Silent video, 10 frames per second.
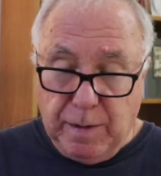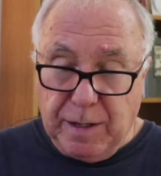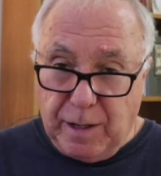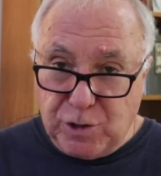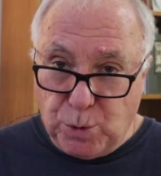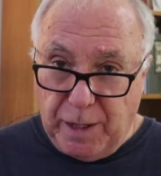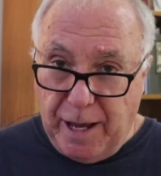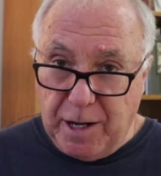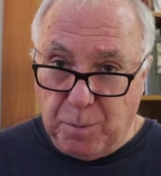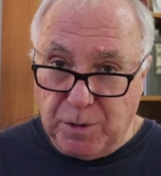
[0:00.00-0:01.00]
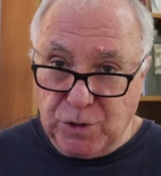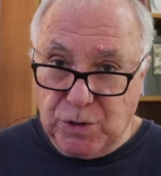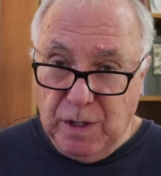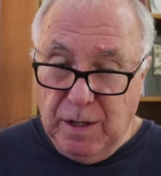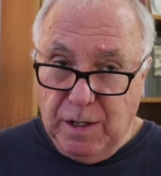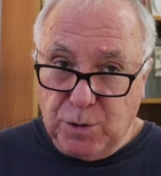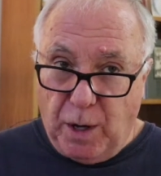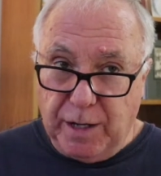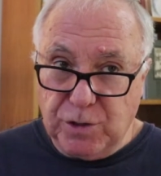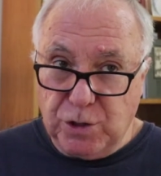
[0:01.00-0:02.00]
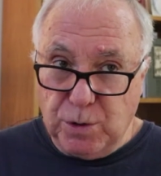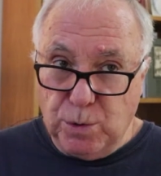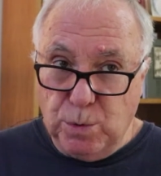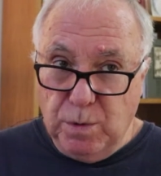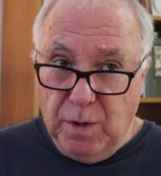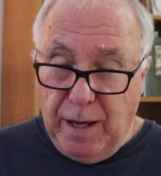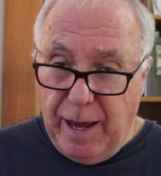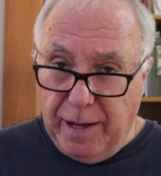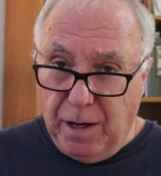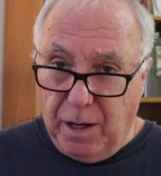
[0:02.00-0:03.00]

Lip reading: intellectual animals trying to hang